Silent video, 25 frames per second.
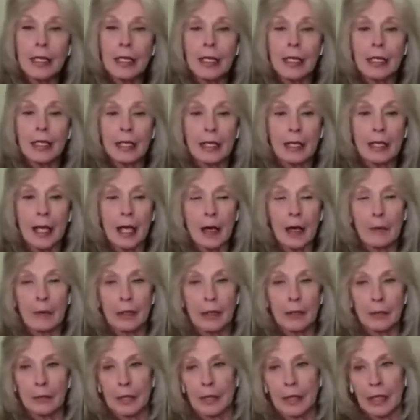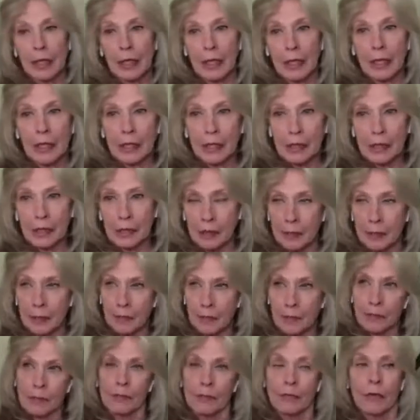It can happen because
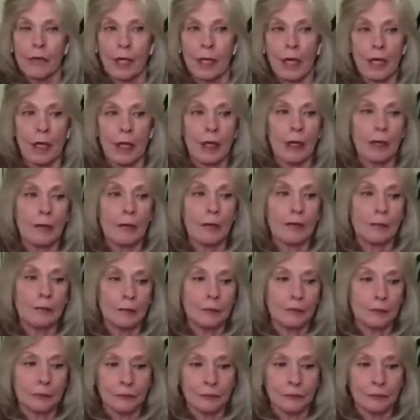um,